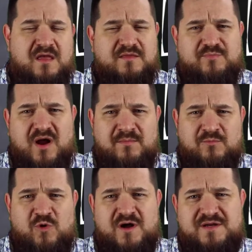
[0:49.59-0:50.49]
The
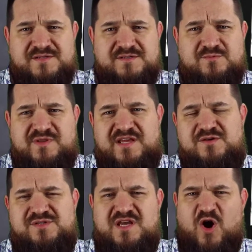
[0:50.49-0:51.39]
problem was, when they
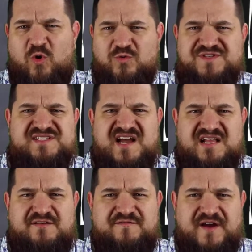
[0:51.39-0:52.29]
used the old
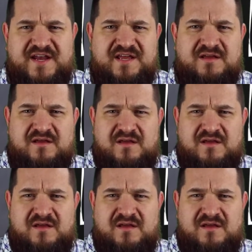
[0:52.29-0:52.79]
style of fighting,